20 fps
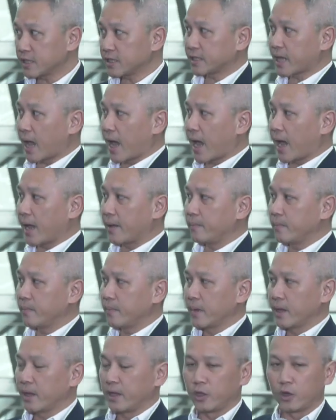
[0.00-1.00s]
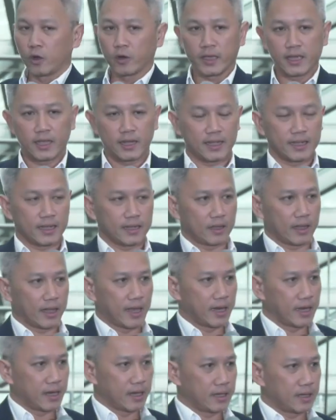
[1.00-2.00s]
time,
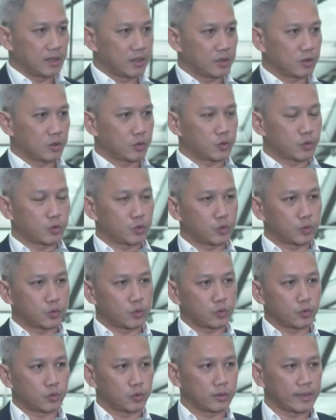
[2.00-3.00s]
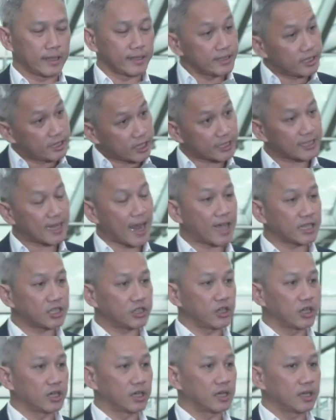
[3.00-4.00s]
in just
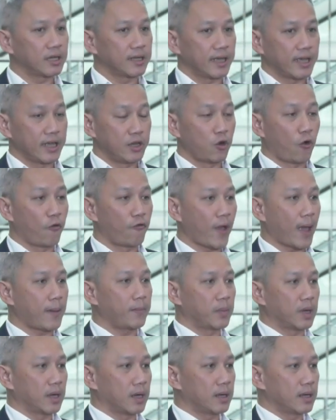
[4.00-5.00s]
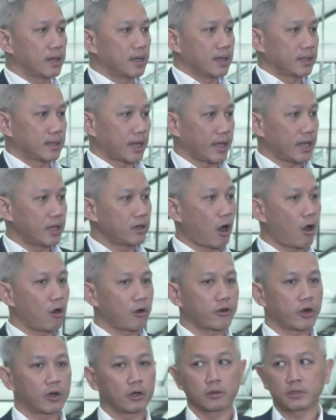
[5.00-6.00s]
last year, in November, the
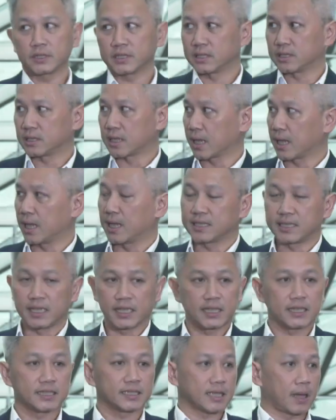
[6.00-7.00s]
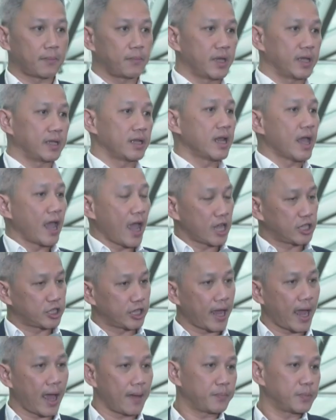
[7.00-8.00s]
inaugural Circular Cities Summit
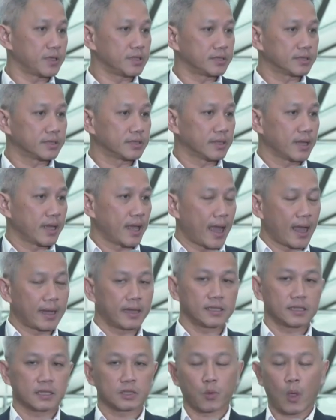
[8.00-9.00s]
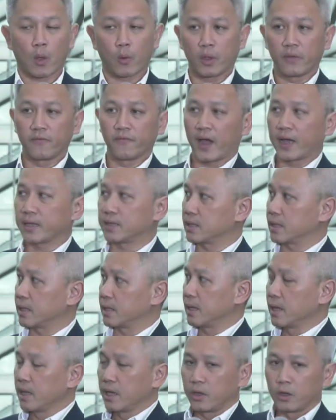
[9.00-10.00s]
actually happens. And this is where we invited
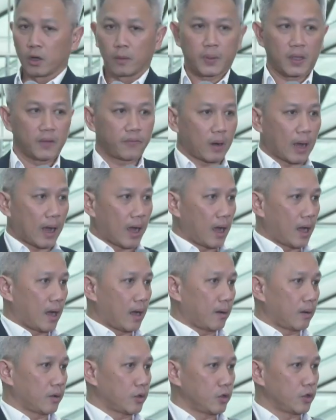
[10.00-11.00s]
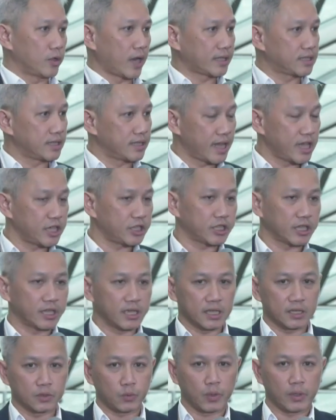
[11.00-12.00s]
people, United
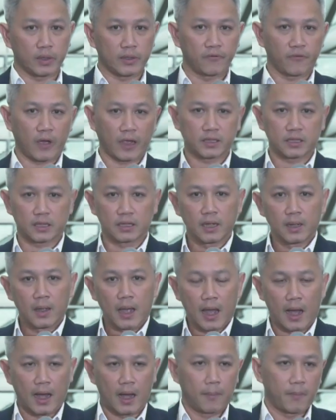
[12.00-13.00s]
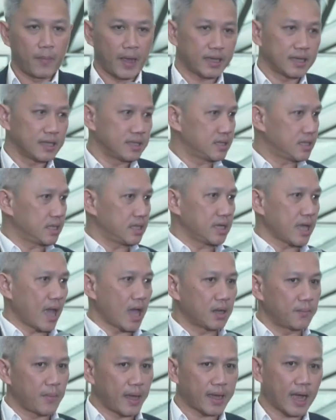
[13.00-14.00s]
Nations, we invited McKinsey,
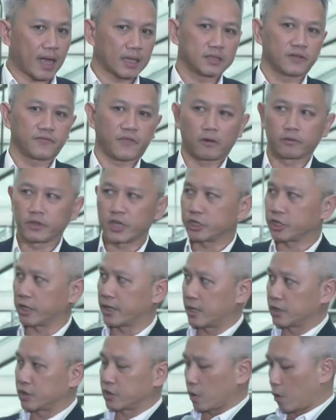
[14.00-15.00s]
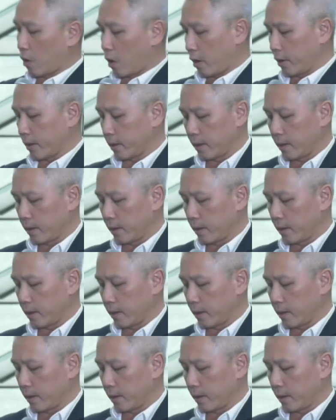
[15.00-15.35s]
Ellen MacArthur Foundation, and so on.